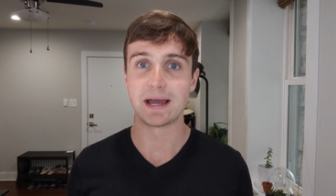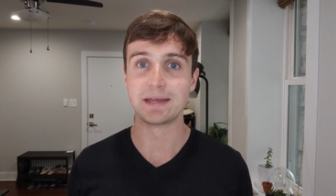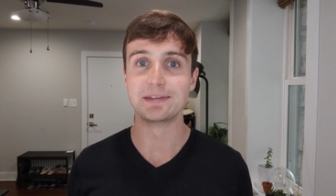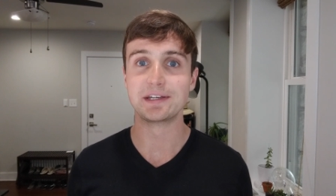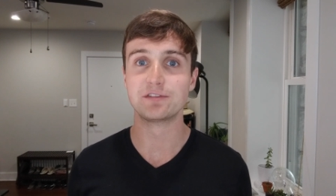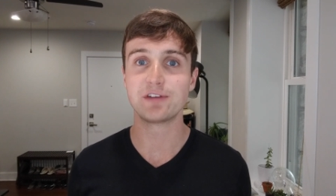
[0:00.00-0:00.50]

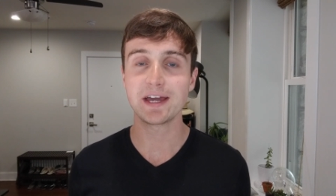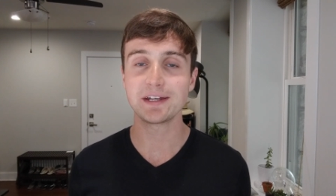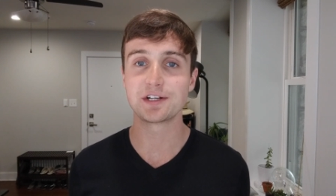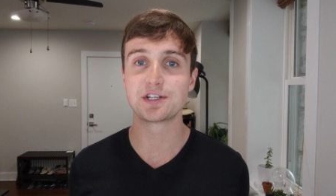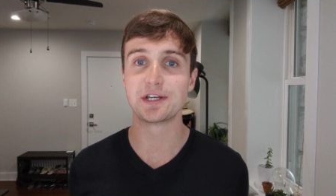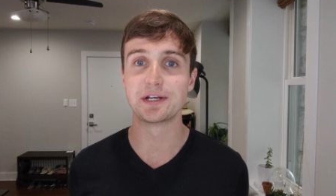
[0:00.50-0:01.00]
And the
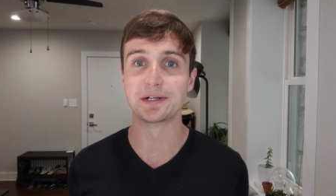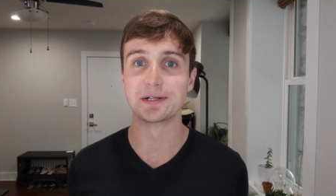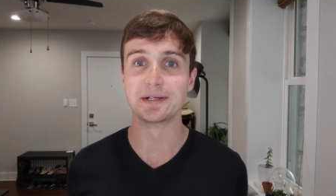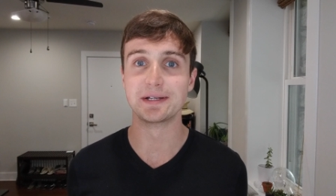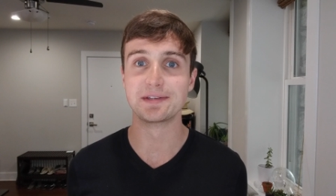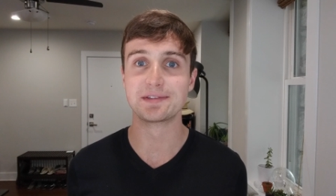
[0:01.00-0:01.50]
advantage
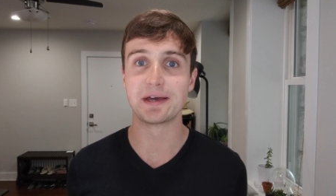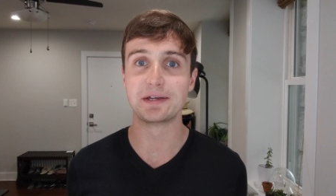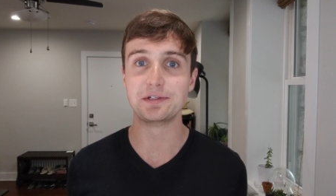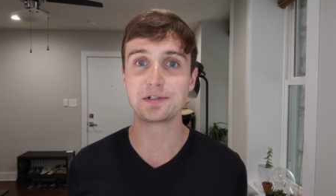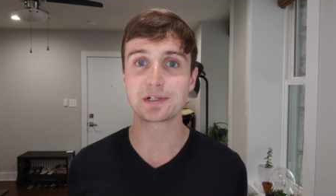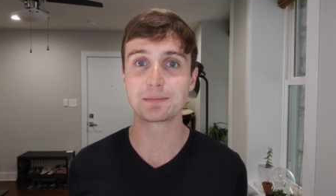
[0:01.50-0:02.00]
here is
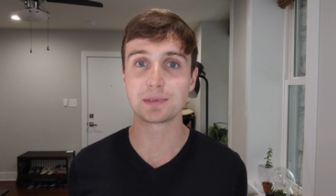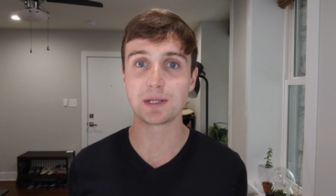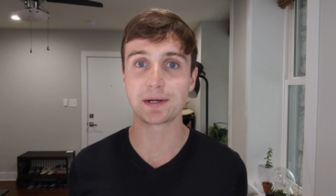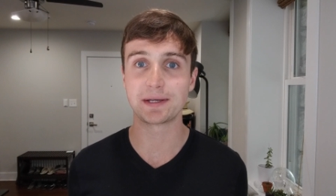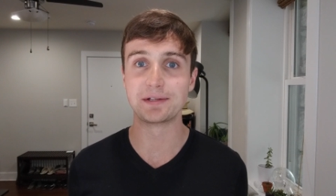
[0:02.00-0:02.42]
that you can plug